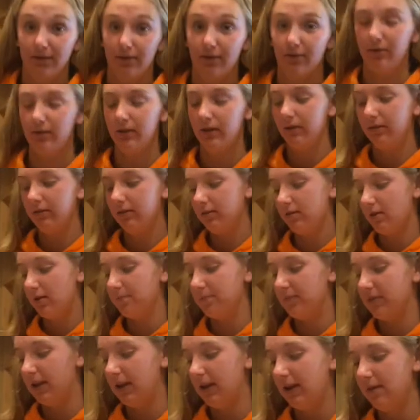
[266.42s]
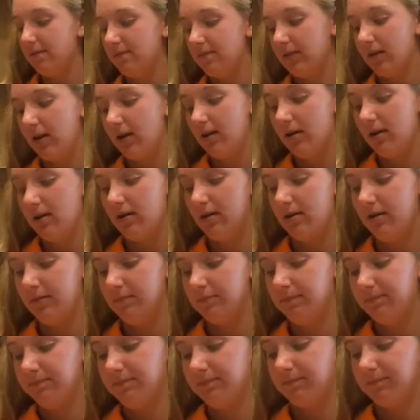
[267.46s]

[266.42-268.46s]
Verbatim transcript: so here's an update. Um,